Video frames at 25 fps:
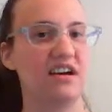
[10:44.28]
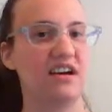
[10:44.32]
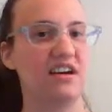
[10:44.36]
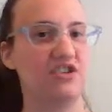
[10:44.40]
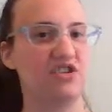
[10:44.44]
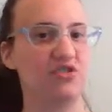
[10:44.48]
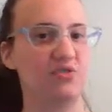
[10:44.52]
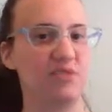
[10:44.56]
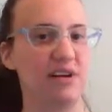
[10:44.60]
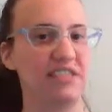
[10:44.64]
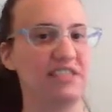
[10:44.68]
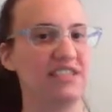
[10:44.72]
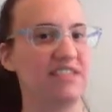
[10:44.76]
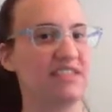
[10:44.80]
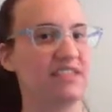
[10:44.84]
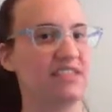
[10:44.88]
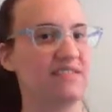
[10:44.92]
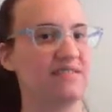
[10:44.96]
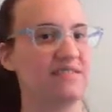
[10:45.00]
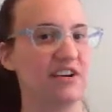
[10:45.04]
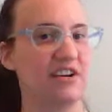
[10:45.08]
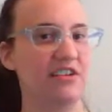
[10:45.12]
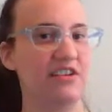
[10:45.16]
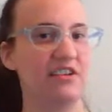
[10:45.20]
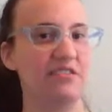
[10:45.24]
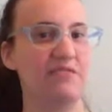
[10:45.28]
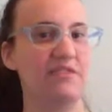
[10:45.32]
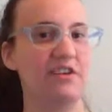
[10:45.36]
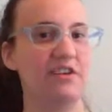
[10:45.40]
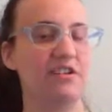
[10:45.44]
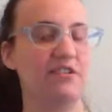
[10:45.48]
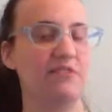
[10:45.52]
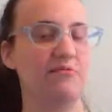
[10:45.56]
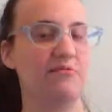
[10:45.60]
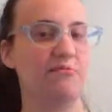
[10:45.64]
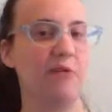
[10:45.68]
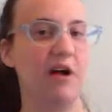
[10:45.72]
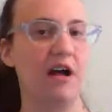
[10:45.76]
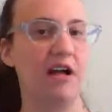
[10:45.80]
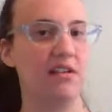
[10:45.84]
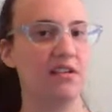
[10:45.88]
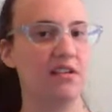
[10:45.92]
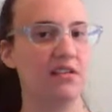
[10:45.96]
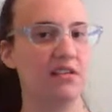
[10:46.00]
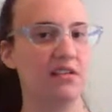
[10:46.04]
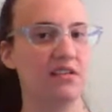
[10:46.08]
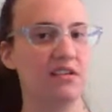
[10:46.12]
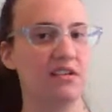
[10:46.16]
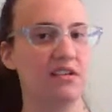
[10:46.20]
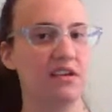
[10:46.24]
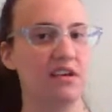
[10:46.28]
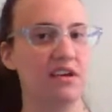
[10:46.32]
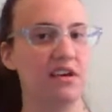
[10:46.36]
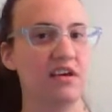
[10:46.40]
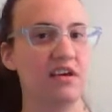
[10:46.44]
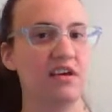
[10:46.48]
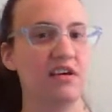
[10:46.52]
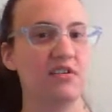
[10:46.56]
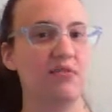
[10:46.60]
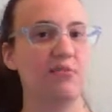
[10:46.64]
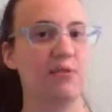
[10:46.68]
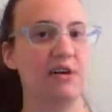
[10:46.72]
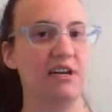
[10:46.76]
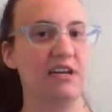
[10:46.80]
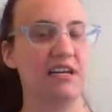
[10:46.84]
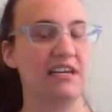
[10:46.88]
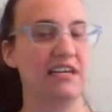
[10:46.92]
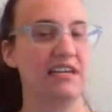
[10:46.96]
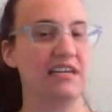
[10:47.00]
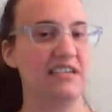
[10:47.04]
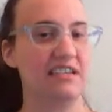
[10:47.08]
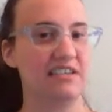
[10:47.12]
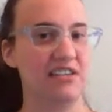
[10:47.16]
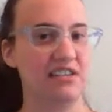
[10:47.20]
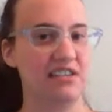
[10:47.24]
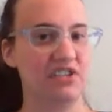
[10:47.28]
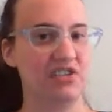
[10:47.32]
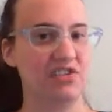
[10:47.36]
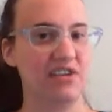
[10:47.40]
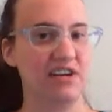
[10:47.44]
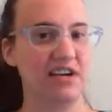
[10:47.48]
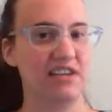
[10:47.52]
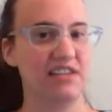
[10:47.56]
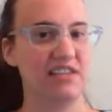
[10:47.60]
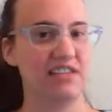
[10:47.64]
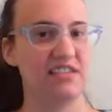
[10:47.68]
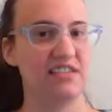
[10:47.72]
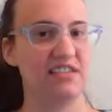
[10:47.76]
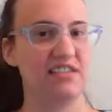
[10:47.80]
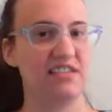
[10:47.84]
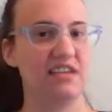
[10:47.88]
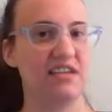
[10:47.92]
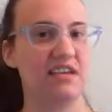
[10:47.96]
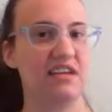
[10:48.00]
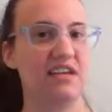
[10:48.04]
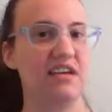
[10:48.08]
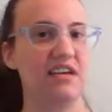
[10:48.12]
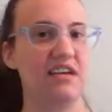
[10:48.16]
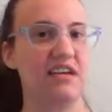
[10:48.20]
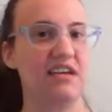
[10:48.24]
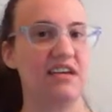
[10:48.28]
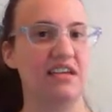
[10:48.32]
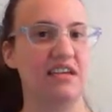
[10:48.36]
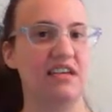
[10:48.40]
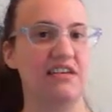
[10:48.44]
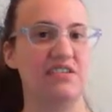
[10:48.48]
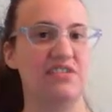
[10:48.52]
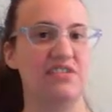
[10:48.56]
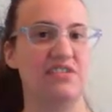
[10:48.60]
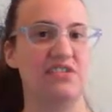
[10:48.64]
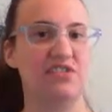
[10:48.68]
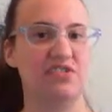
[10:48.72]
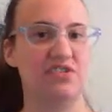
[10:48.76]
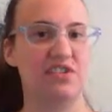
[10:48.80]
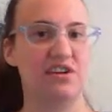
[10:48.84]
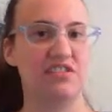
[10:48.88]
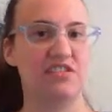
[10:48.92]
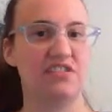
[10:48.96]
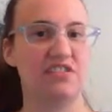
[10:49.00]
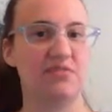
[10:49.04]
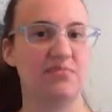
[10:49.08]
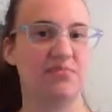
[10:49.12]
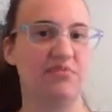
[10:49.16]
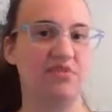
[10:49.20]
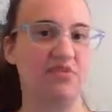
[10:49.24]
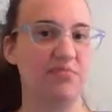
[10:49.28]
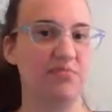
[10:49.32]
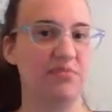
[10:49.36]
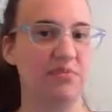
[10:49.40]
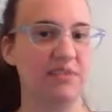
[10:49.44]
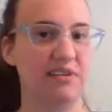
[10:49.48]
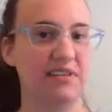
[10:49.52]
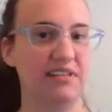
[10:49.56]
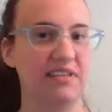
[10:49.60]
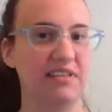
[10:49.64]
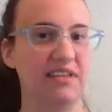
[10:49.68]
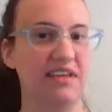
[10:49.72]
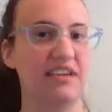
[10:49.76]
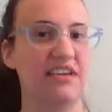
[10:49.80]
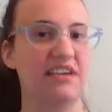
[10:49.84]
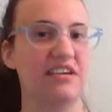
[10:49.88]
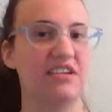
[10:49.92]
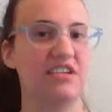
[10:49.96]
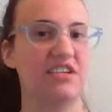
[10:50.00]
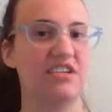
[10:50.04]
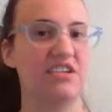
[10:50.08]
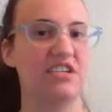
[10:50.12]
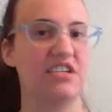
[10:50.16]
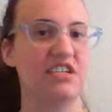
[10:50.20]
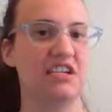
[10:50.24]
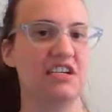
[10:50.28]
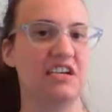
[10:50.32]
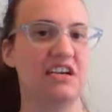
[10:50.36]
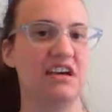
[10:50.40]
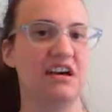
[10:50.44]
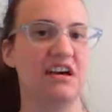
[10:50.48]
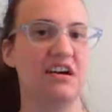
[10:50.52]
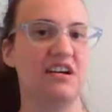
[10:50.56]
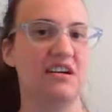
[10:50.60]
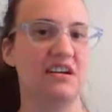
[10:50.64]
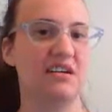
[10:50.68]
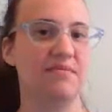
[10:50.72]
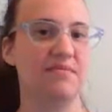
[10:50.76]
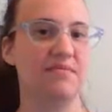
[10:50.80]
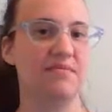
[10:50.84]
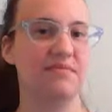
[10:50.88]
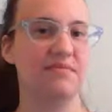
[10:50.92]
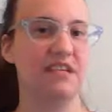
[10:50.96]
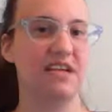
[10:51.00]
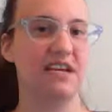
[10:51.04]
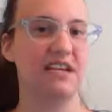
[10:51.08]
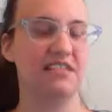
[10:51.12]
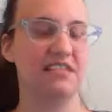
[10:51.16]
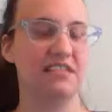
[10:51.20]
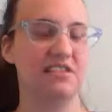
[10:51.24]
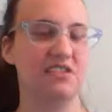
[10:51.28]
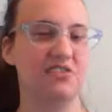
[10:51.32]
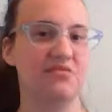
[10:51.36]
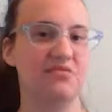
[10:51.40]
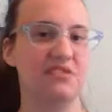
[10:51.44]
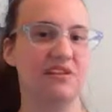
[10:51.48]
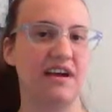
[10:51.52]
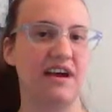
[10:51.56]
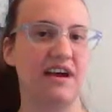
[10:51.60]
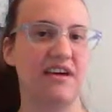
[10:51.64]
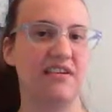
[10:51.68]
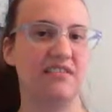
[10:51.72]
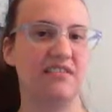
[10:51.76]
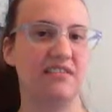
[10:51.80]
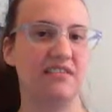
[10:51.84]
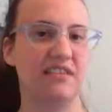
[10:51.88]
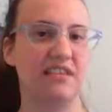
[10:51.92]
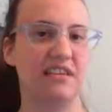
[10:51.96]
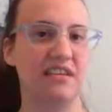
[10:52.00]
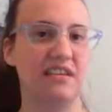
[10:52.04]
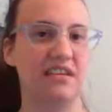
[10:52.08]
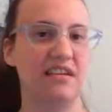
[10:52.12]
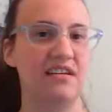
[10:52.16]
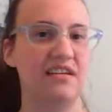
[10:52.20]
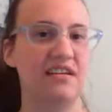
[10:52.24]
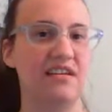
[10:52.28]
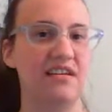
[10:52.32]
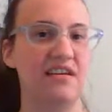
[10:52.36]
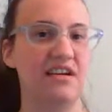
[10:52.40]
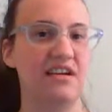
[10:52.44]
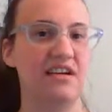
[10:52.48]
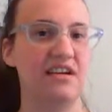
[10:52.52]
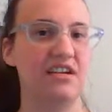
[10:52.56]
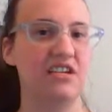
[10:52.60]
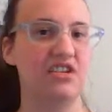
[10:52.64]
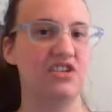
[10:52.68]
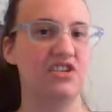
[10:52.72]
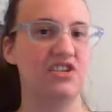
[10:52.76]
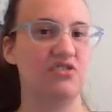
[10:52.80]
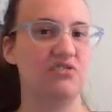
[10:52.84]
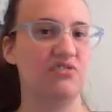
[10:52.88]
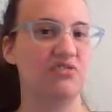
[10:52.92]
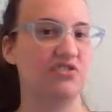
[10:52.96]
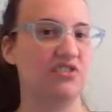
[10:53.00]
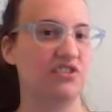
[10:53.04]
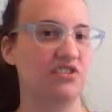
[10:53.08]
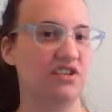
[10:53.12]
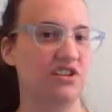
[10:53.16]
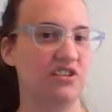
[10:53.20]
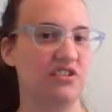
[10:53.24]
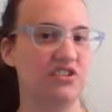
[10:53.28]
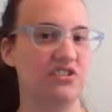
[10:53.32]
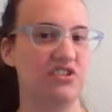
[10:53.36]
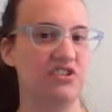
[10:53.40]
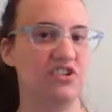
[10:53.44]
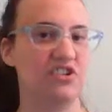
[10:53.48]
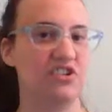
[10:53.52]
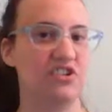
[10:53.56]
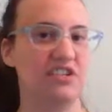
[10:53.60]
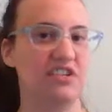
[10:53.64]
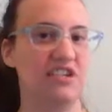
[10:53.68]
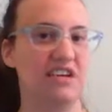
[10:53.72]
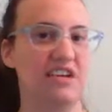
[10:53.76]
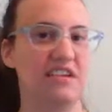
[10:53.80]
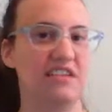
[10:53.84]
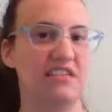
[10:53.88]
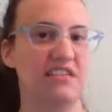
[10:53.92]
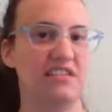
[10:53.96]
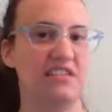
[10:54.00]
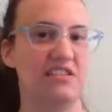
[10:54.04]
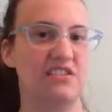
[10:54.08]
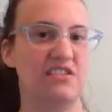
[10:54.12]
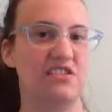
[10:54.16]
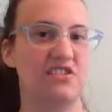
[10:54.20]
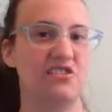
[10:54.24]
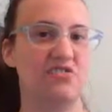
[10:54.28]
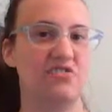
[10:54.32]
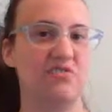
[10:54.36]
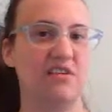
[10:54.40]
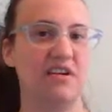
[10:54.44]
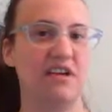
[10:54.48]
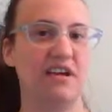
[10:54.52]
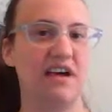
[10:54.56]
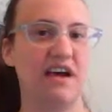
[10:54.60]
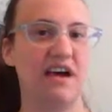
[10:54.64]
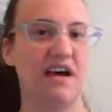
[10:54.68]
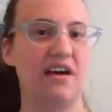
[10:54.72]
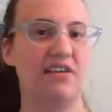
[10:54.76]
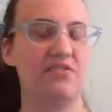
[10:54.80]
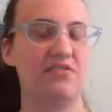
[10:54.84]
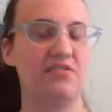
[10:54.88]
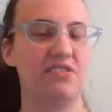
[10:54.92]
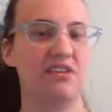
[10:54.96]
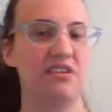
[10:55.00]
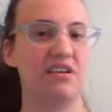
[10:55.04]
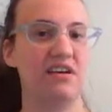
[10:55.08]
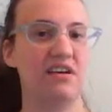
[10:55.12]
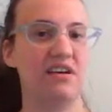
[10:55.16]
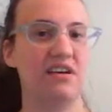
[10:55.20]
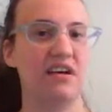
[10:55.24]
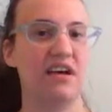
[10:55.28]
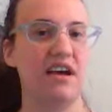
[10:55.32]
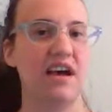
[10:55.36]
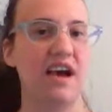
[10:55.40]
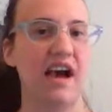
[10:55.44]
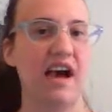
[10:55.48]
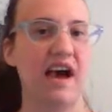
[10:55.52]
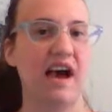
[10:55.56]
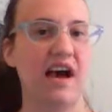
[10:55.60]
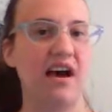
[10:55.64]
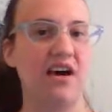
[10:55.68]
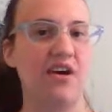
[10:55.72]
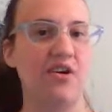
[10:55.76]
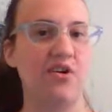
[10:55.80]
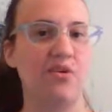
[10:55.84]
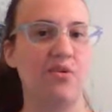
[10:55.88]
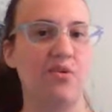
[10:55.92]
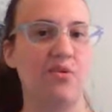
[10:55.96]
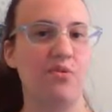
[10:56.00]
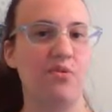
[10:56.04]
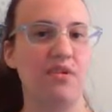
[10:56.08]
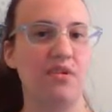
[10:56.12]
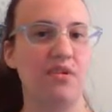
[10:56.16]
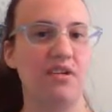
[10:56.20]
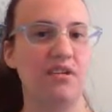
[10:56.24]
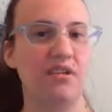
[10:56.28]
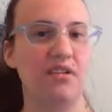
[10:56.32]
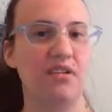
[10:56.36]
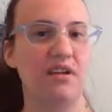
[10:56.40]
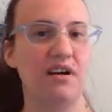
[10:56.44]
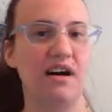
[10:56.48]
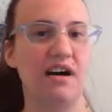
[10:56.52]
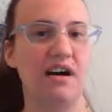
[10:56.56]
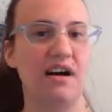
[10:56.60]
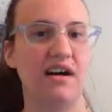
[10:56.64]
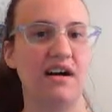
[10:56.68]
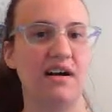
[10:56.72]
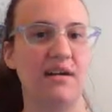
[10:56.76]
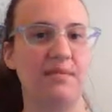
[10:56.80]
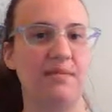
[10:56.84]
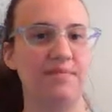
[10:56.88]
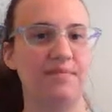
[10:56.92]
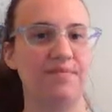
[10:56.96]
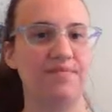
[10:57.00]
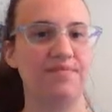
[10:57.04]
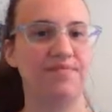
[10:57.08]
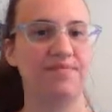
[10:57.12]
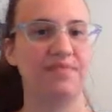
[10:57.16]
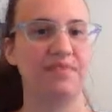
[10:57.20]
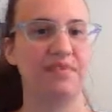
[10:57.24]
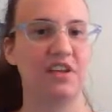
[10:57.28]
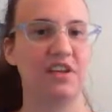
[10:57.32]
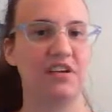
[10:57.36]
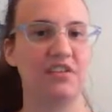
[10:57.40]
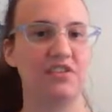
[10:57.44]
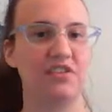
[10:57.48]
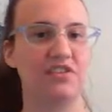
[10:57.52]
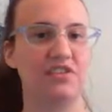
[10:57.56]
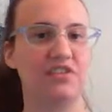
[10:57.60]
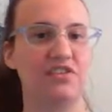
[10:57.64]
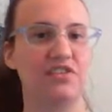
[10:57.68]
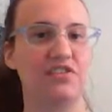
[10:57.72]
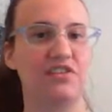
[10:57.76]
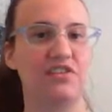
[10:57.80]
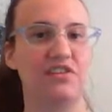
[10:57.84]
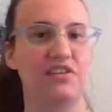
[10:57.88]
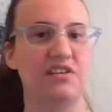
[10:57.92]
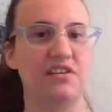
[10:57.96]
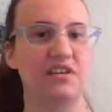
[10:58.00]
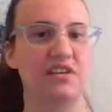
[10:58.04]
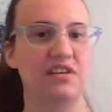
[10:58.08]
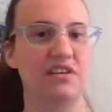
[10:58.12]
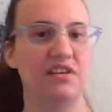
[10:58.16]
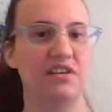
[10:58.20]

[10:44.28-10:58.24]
address it very, very well. When it is addressed appropriately. She takes into account the issue of triggers. She takes into account how a certain